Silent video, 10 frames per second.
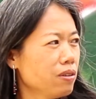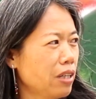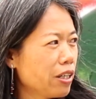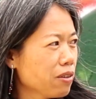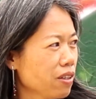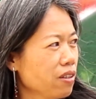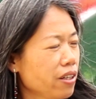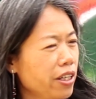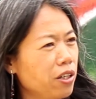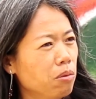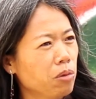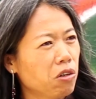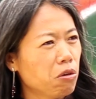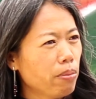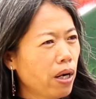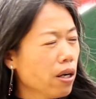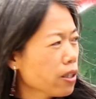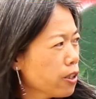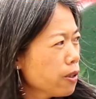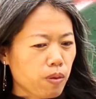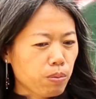like here Mauer Park,